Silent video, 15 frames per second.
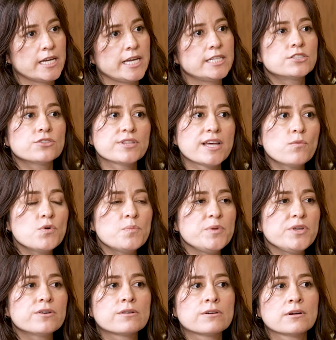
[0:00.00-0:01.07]
And so that would
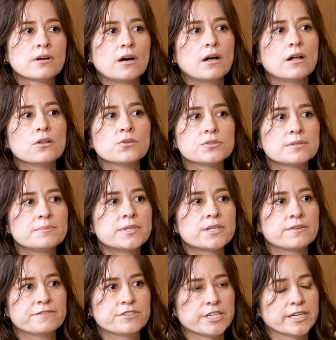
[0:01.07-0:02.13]
be our ultimate
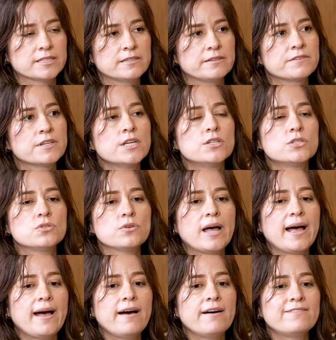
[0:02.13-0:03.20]
objective, to
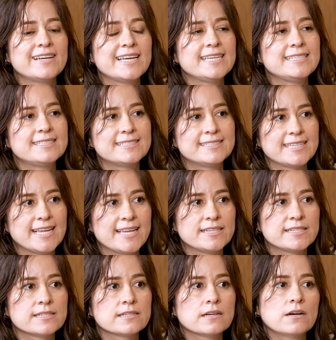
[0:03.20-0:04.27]
have a
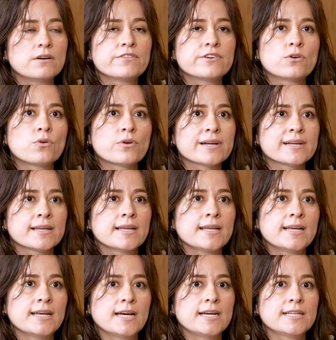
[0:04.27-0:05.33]
set of, or
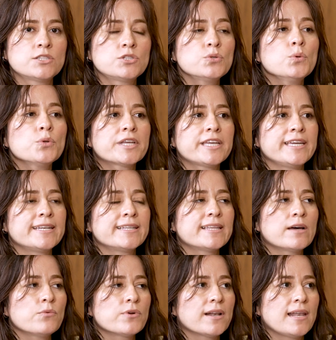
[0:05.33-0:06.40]
a toolkit
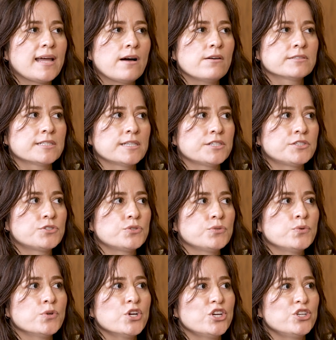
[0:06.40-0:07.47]
that would allow us
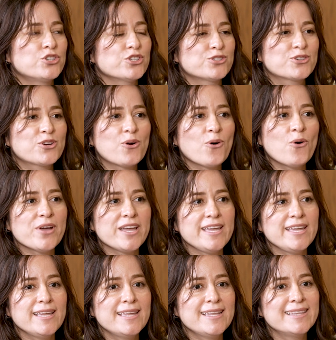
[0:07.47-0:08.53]
to just go
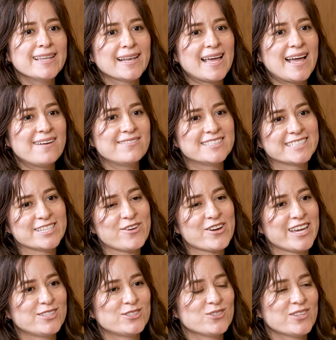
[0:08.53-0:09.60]
in the lab and say,
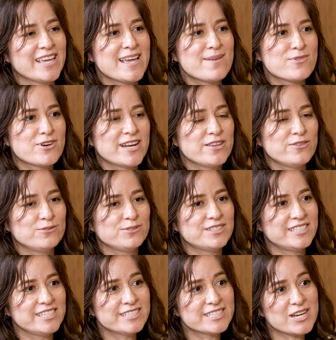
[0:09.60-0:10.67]
okay, today I'm going to use
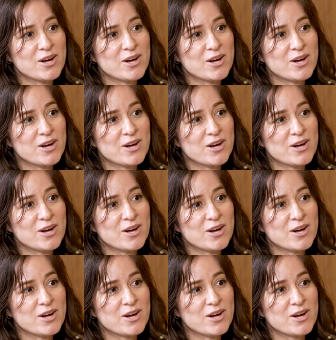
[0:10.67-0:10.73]
this